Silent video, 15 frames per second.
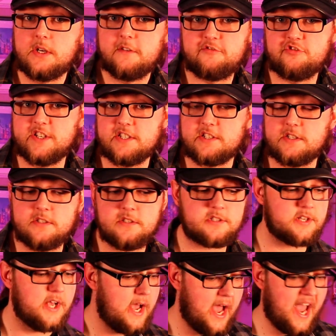for
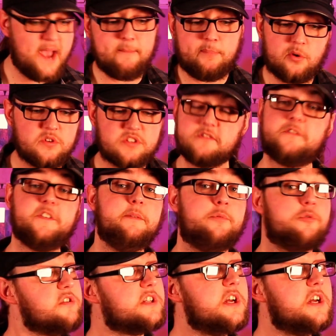instance, hand paws and feet paws